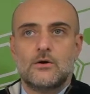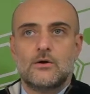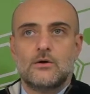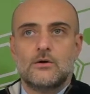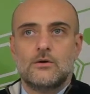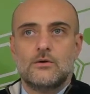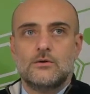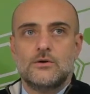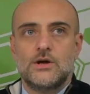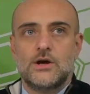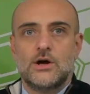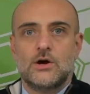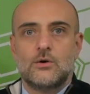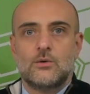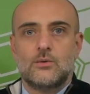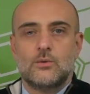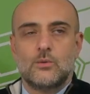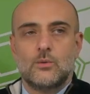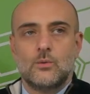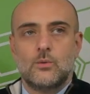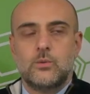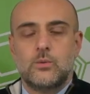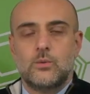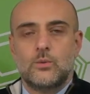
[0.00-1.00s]

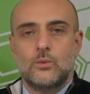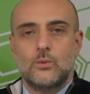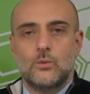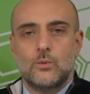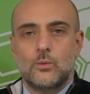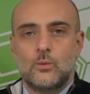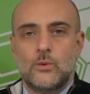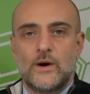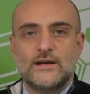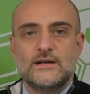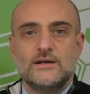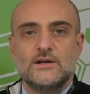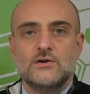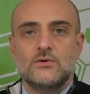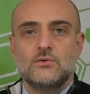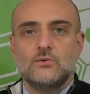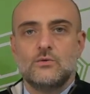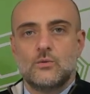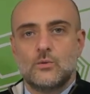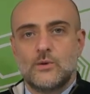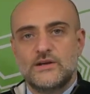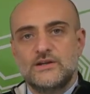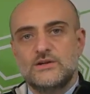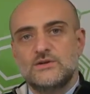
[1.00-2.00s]
when
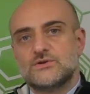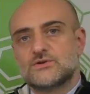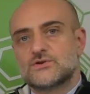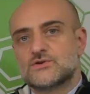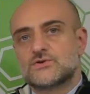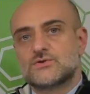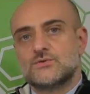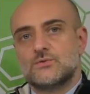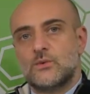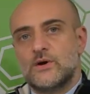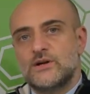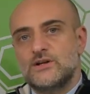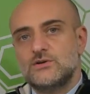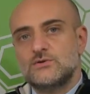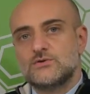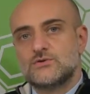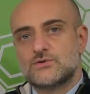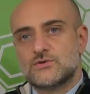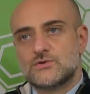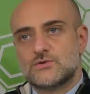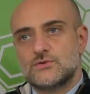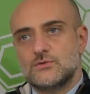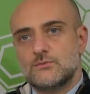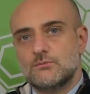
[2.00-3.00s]
you
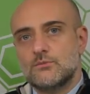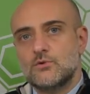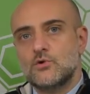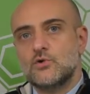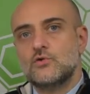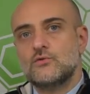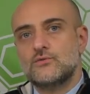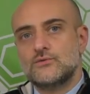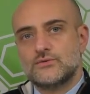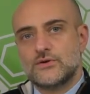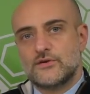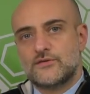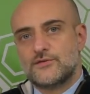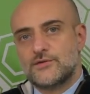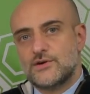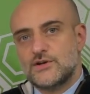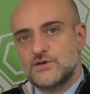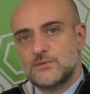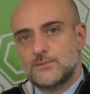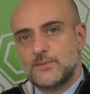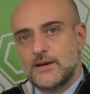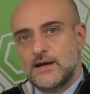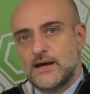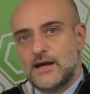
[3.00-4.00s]
move to a
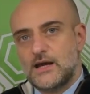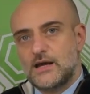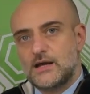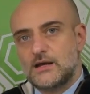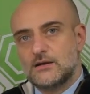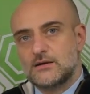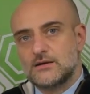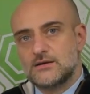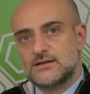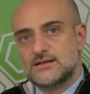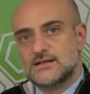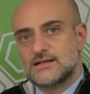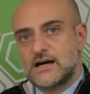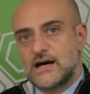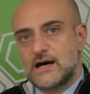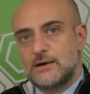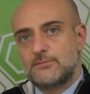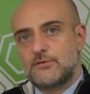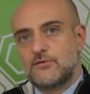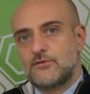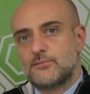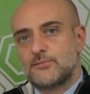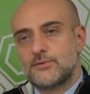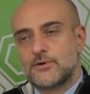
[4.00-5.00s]
free-to-play type
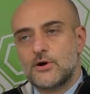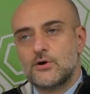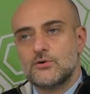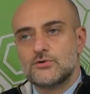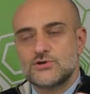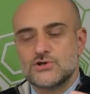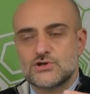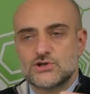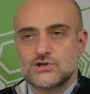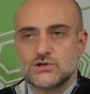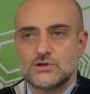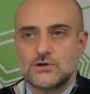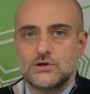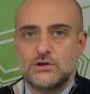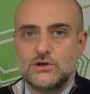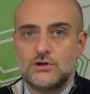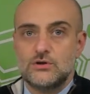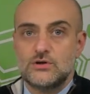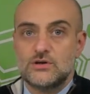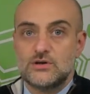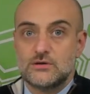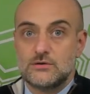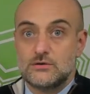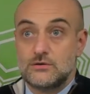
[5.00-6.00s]
of approach,
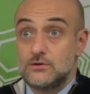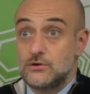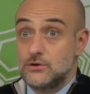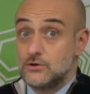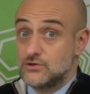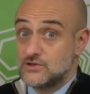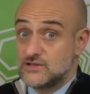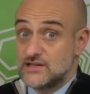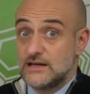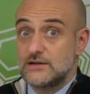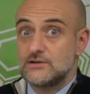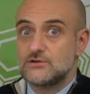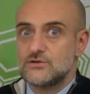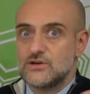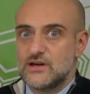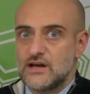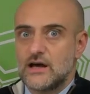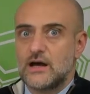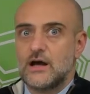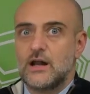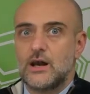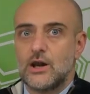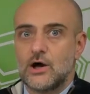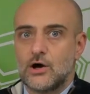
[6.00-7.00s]
you tend to
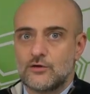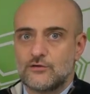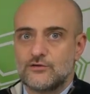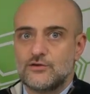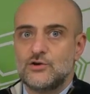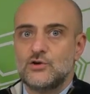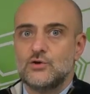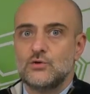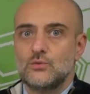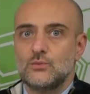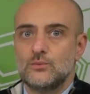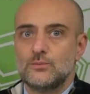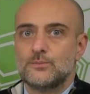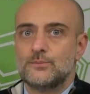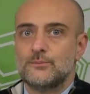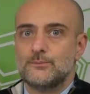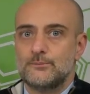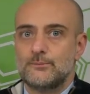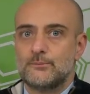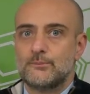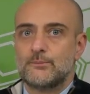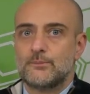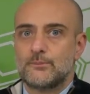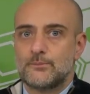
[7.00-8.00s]
get a lot of new
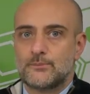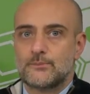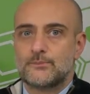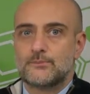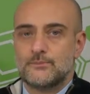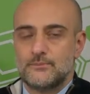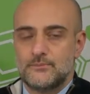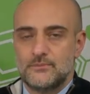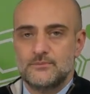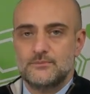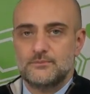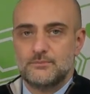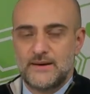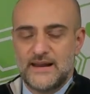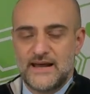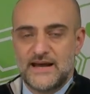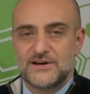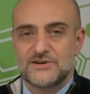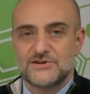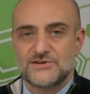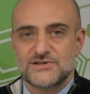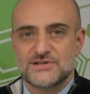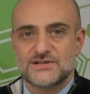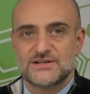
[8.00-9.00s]

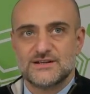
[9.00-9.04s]
players.